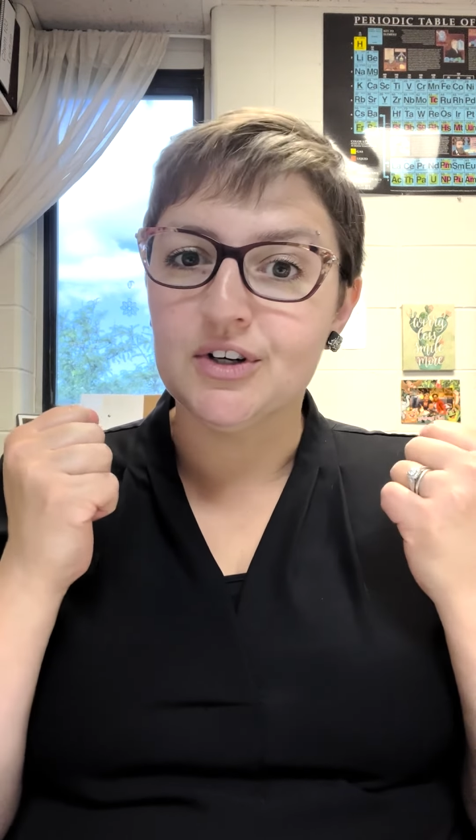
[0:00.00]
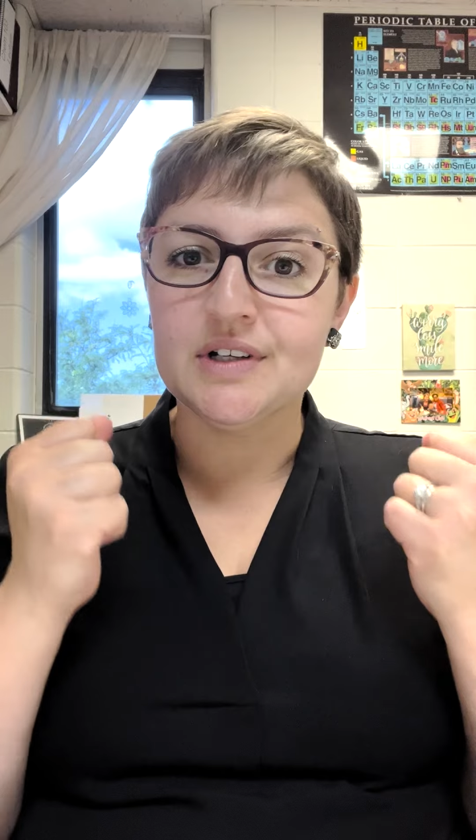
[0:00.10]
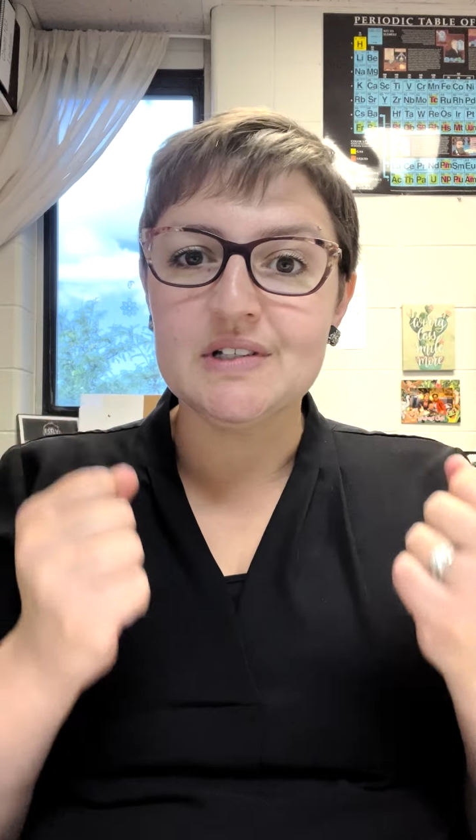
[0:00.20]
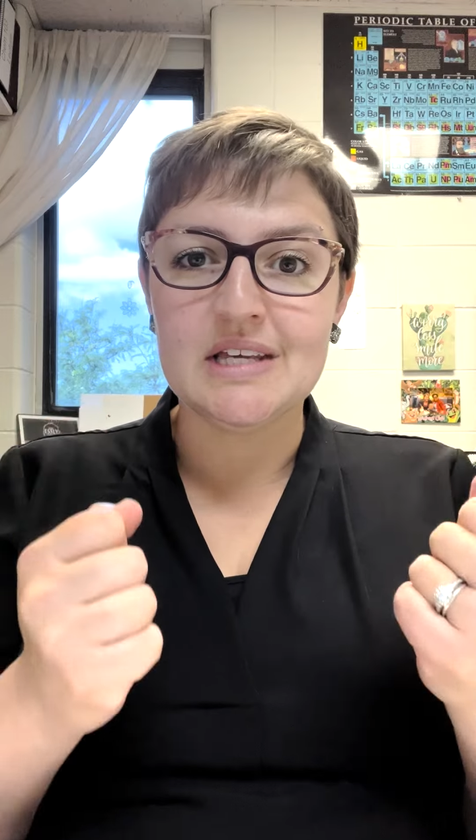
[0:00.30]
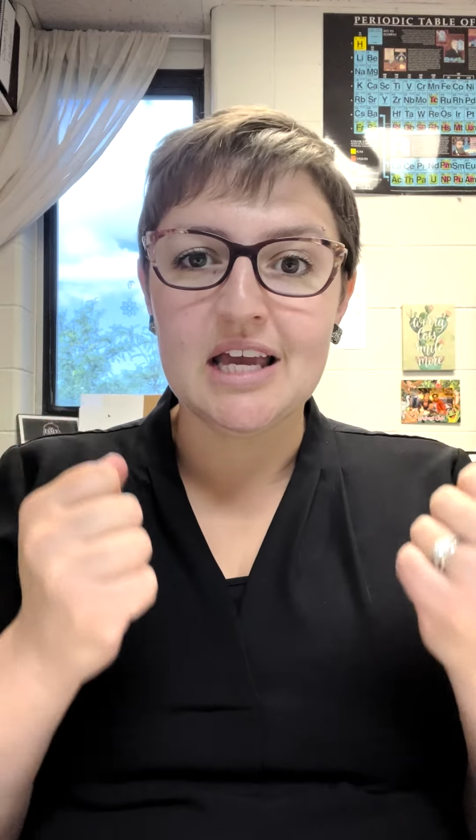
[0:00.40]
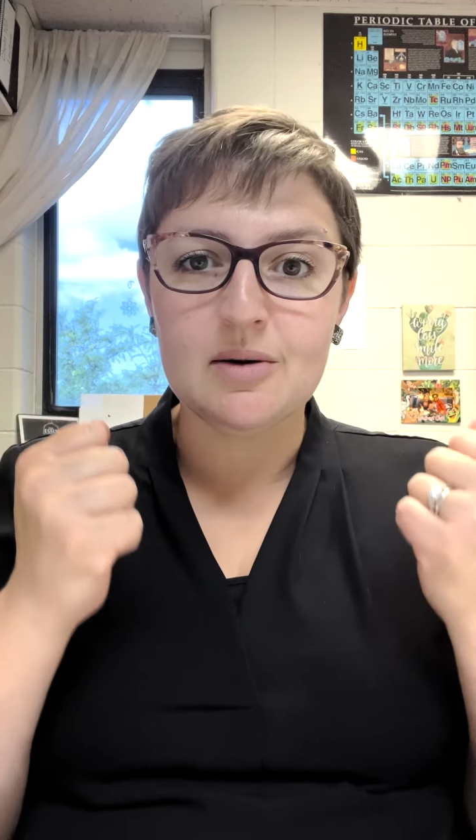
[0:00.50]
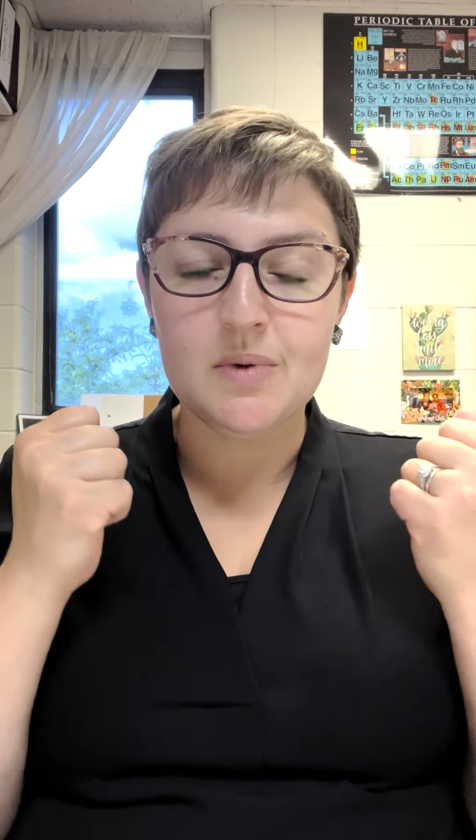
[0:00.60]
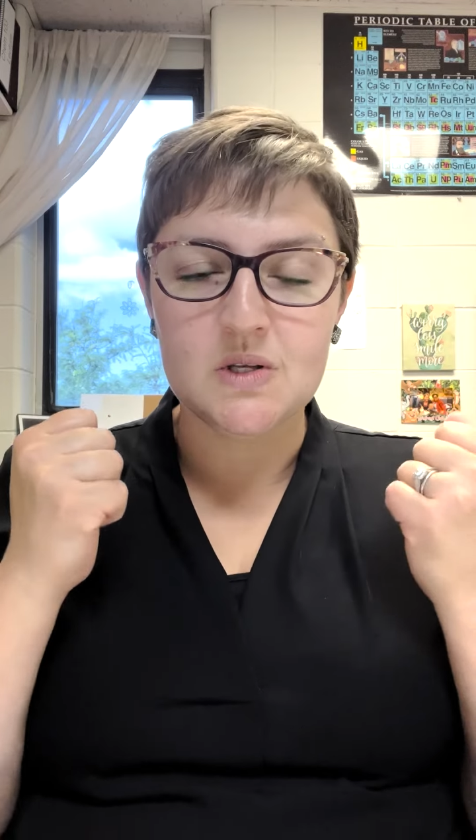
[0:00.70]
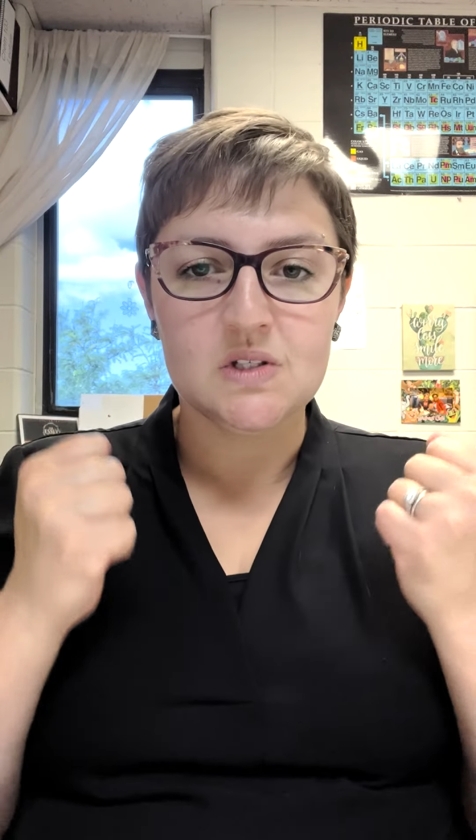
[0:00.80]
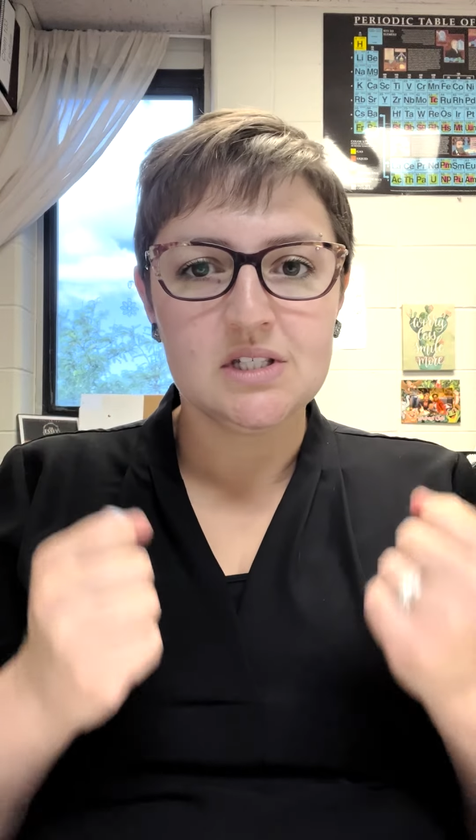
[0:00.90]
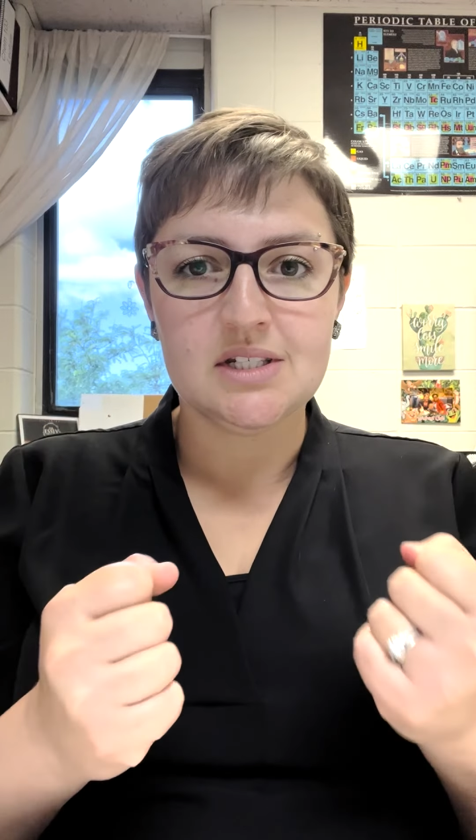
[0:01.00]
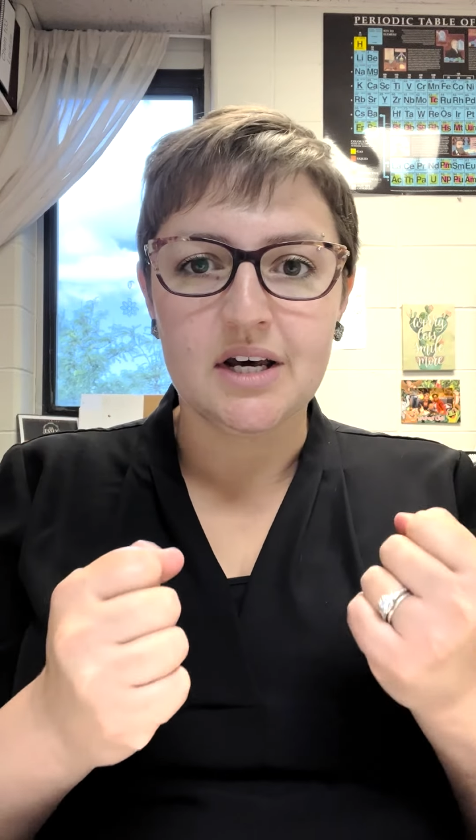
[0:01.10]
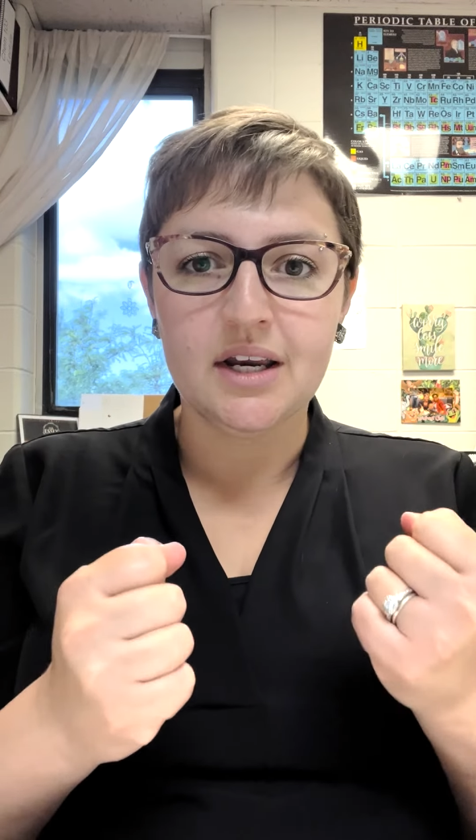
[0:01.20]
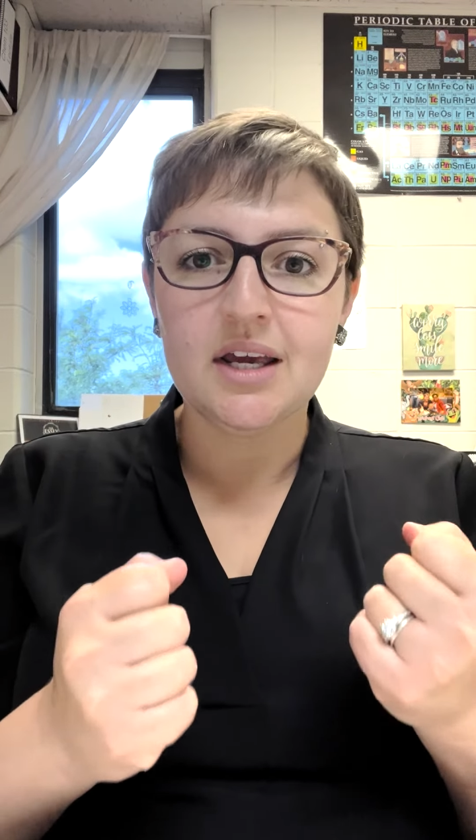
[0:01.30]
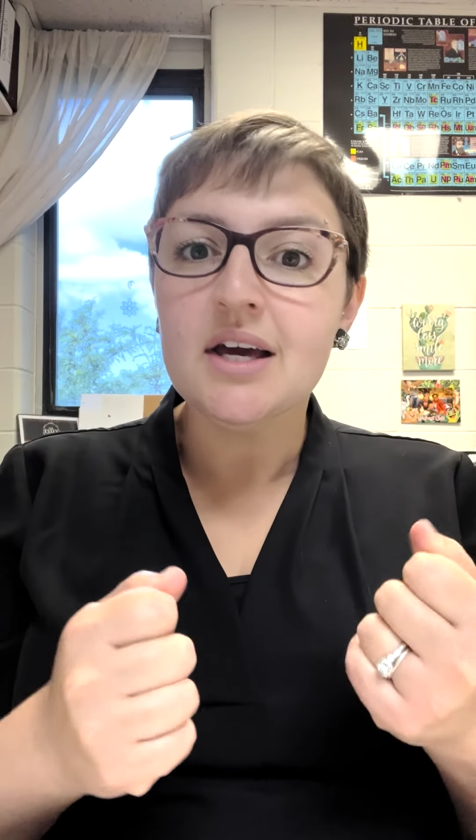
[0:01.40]
exam and
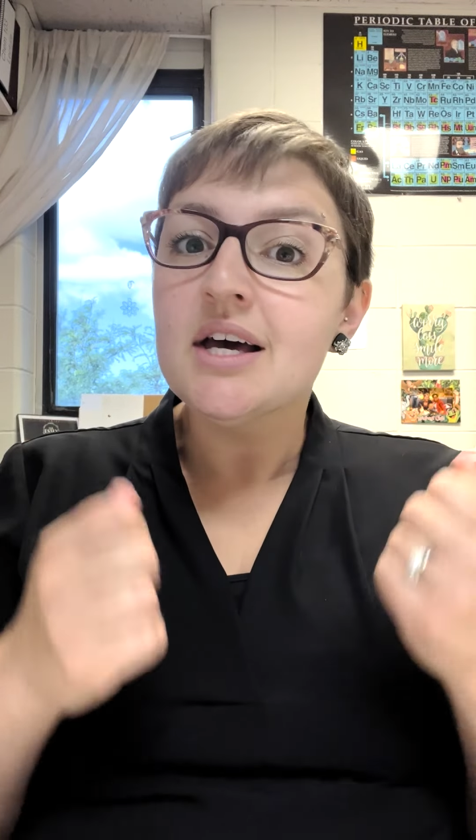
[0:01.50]
study.